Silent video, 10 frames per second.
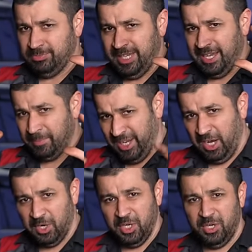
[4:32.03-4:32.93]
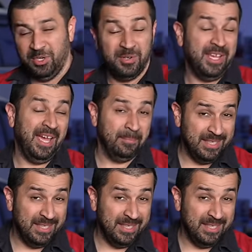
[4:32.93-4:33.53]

cam carrier, or cam